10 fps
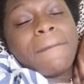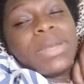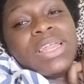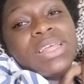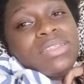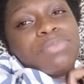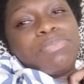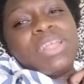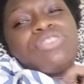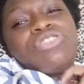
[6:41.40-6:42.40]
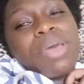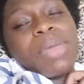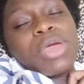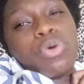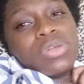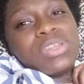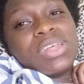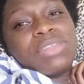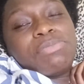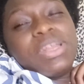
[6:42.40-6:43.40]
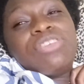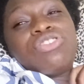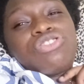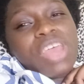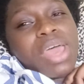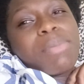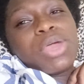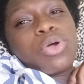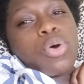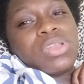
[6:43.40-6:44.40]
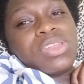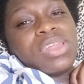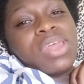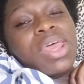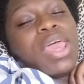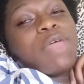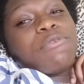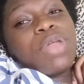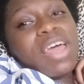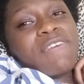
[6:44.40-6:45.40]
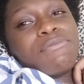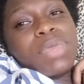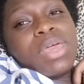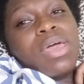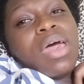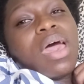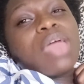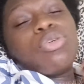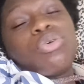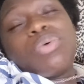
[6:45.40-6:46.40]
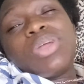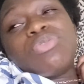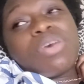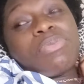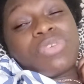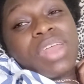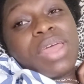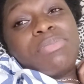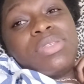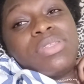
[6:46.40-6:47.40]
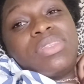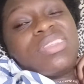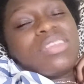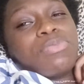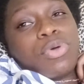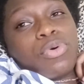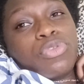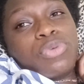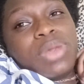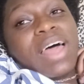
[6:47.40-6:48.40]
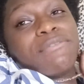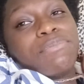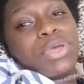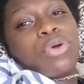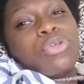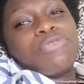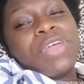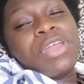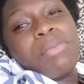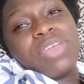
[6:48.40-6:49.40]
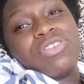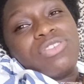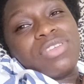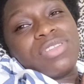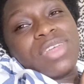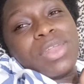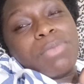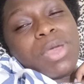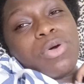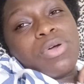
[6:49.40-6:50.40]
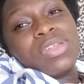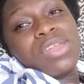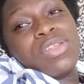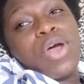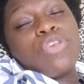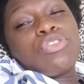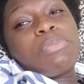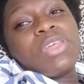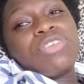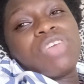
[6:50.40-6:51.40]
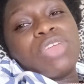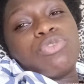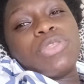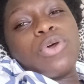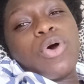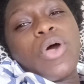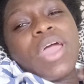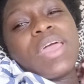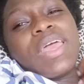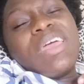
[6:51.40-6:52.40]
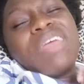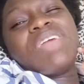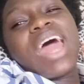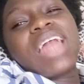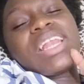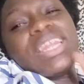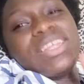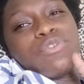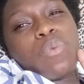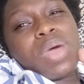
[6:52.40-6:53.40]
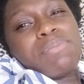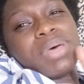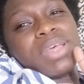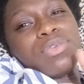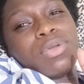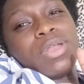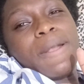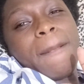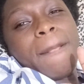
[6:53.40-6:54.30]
please, please share my content. Please share my content. If you love me, I know when you subscribed, this is because you love me or you're very much interested in my content. So please share it with even at least one person